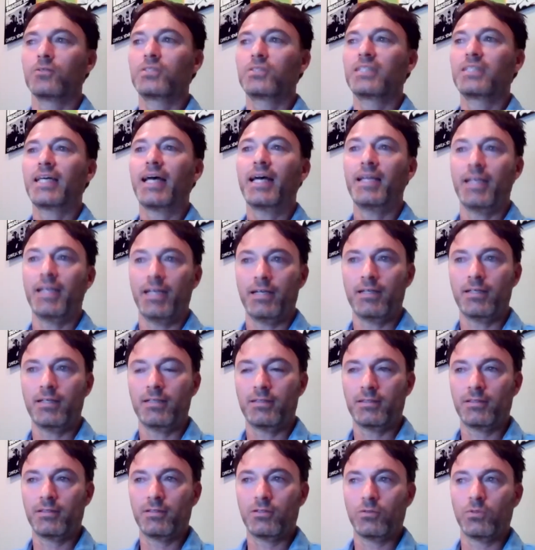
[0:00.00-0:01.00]
So Tenet,
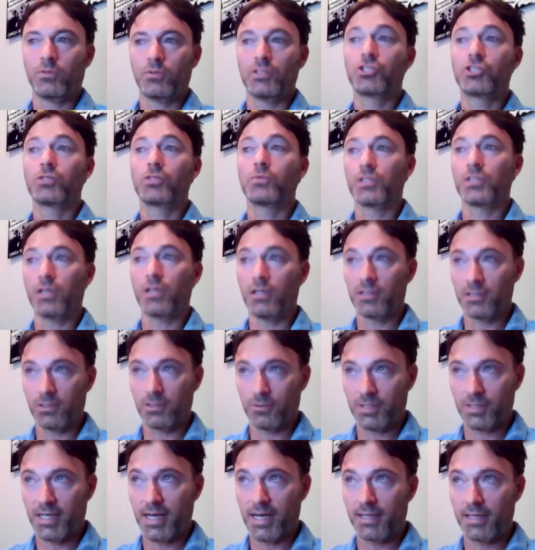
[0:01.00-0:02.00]
which was
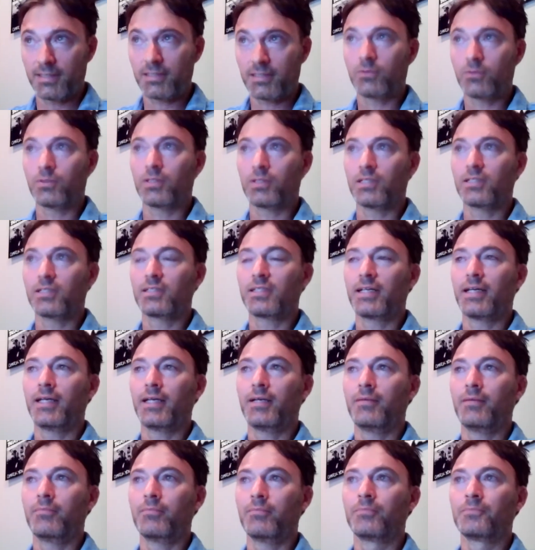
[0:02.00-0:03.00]
also tasked with the
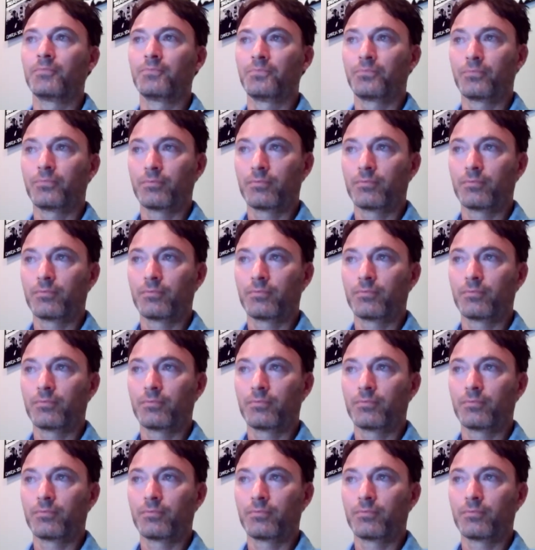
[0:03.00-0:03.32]
same.